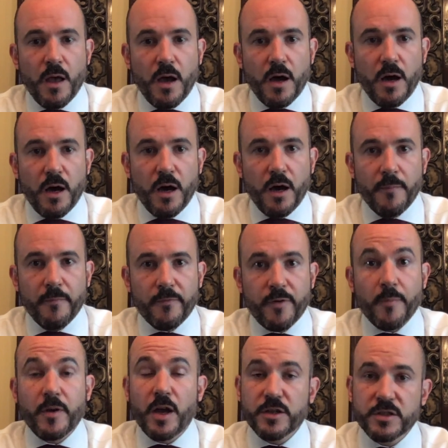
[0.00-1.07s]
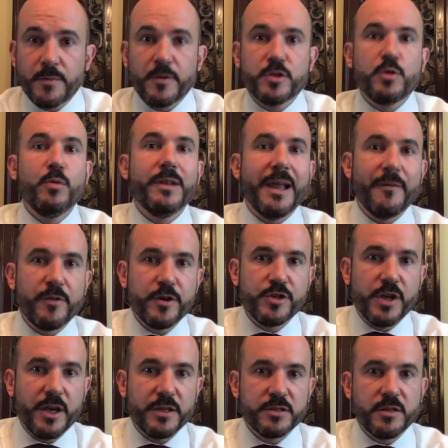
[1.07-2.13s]
from customers who leverage
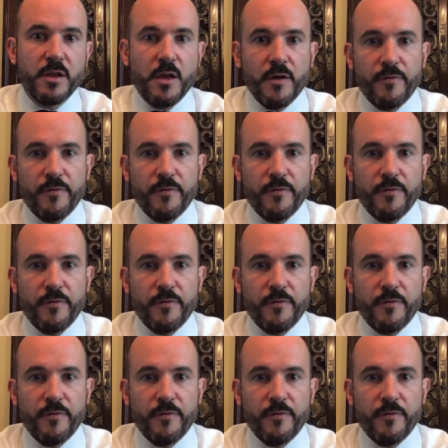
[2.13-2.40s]
us